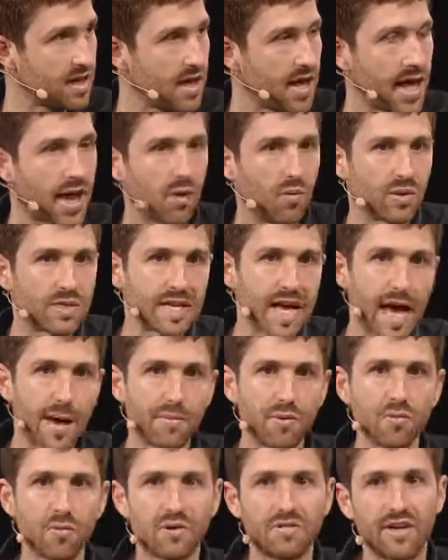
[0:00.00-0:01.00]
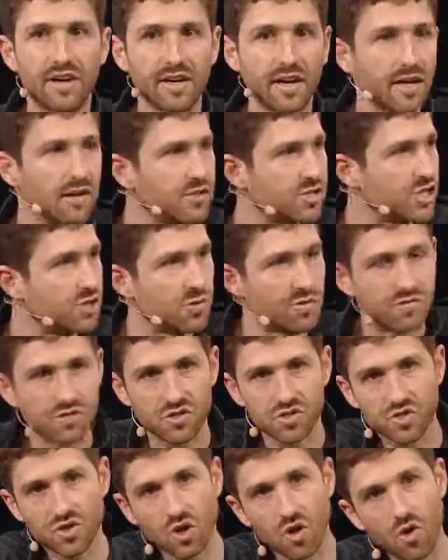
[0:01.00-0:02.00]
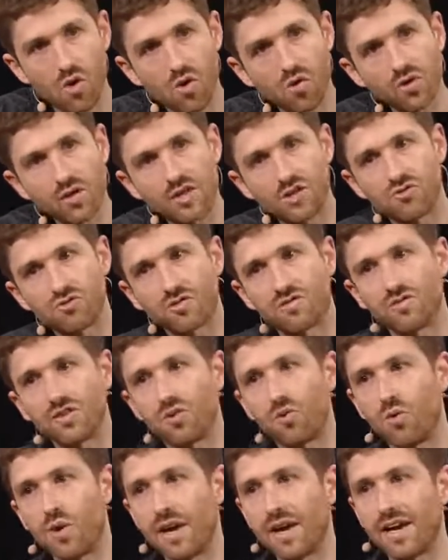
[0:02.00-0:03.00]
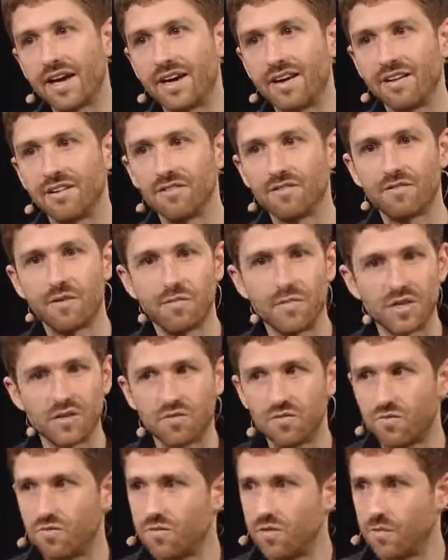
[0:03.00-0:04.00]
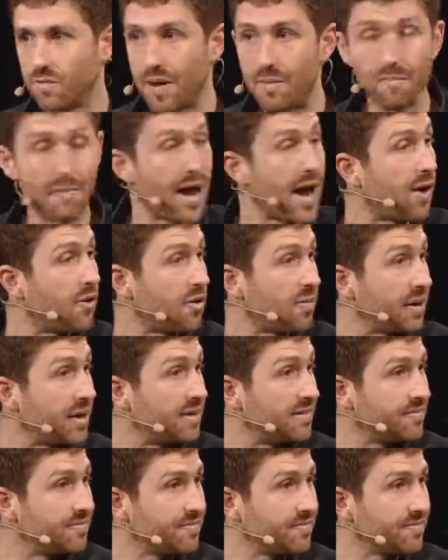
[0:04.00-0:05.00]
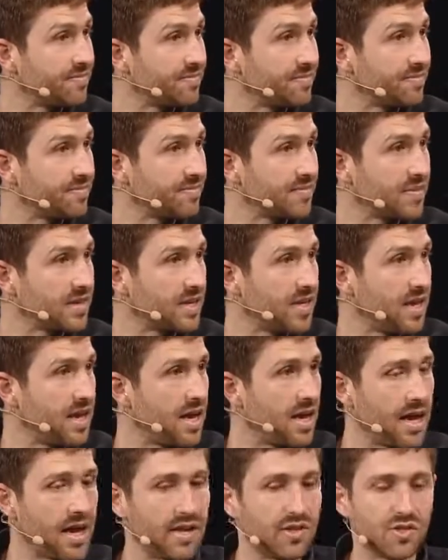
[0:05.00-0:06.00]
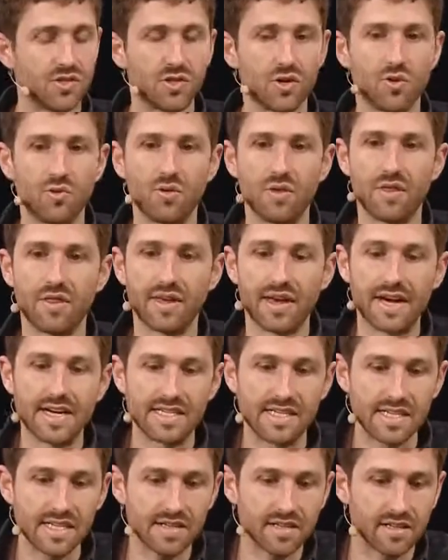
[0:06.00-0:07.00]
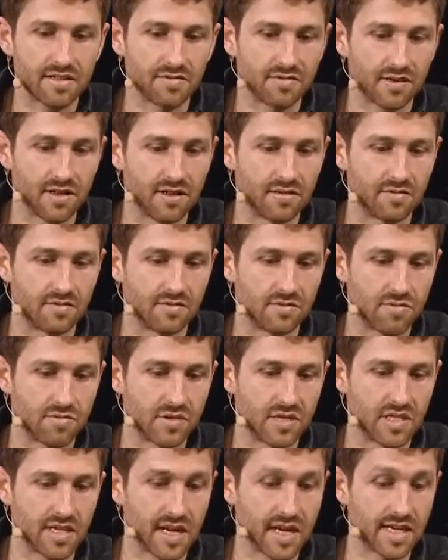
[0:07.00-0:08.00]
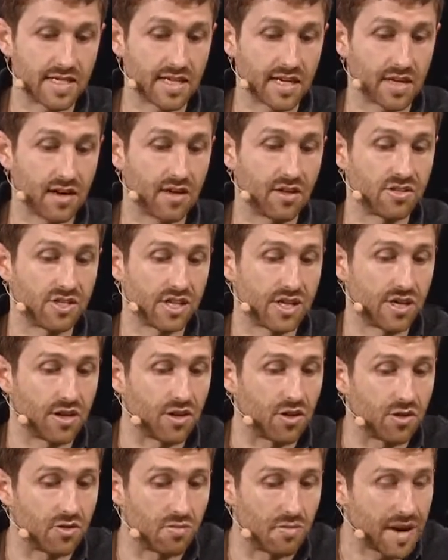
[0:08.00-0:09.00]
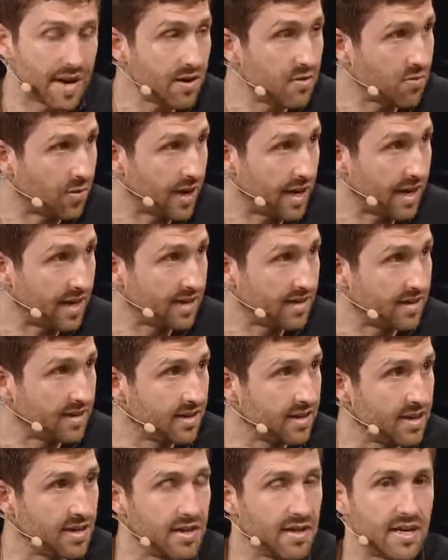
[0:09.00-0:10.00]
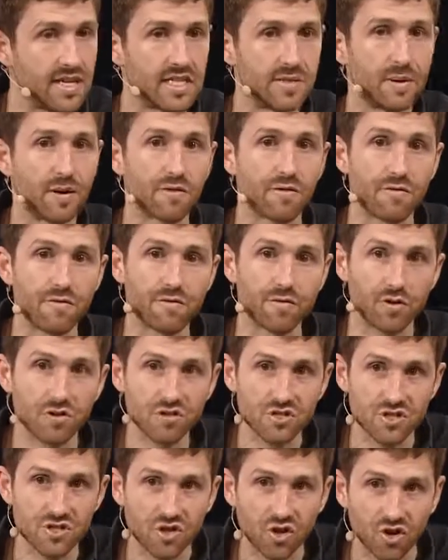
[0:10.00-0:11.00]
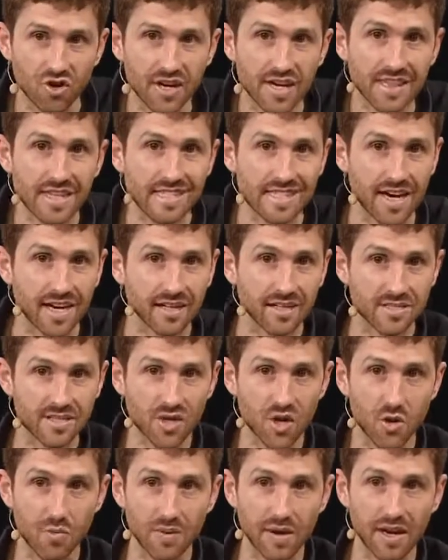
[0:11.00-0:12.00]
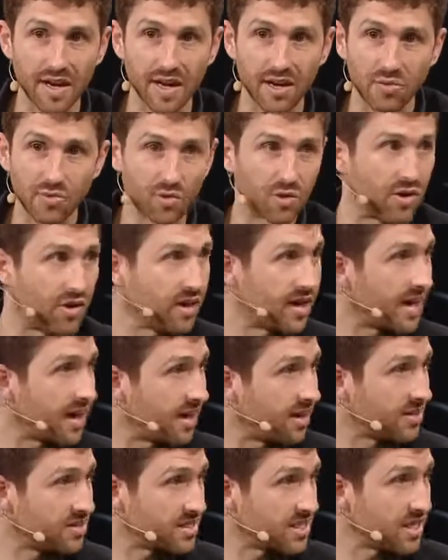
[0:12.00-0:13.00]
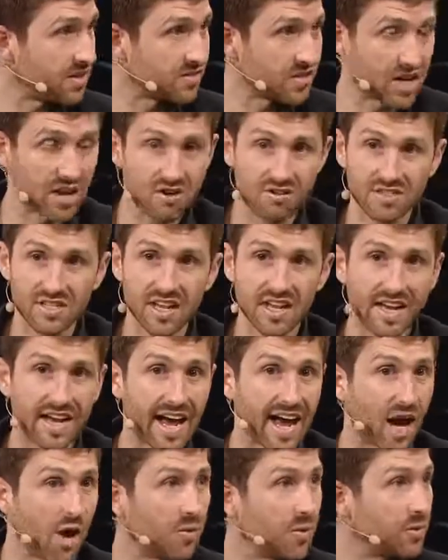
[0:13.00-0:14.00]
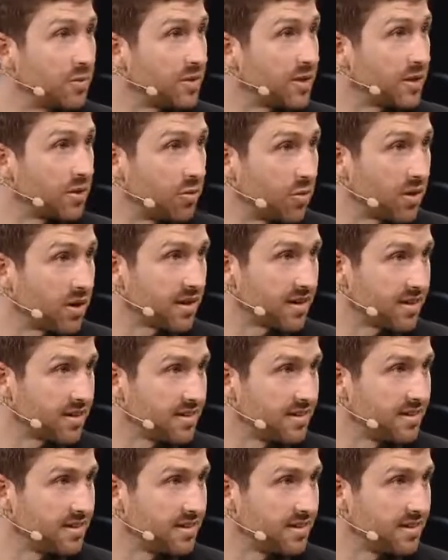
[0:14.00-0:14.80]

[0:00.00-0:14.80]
And what's happened with technology is we've just totally drifted away from empowerment. And so the idea of designing technology in a humane way is about first turning the telescope inward at ourselves and understanding how we really work.